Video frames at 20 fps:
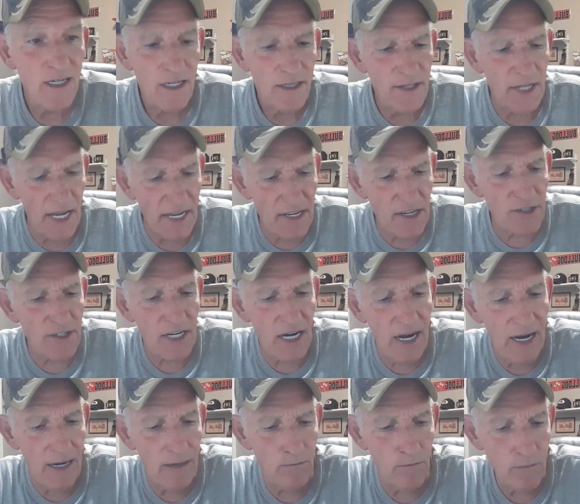take your
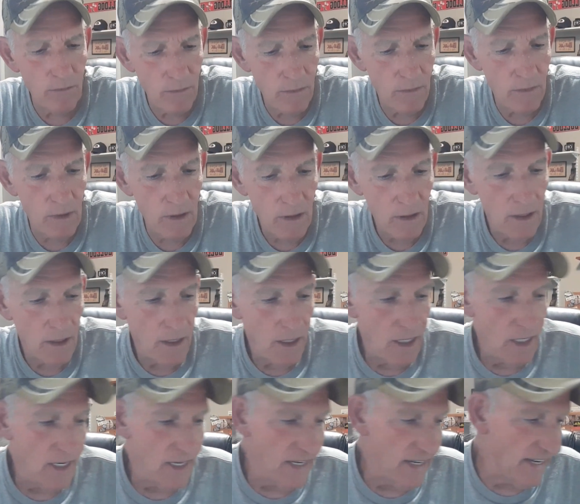time,
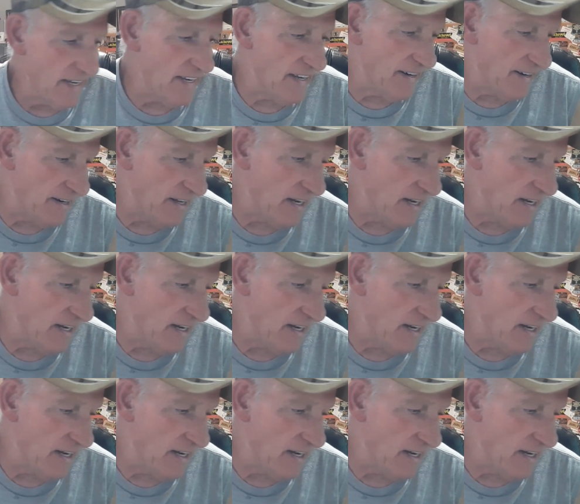and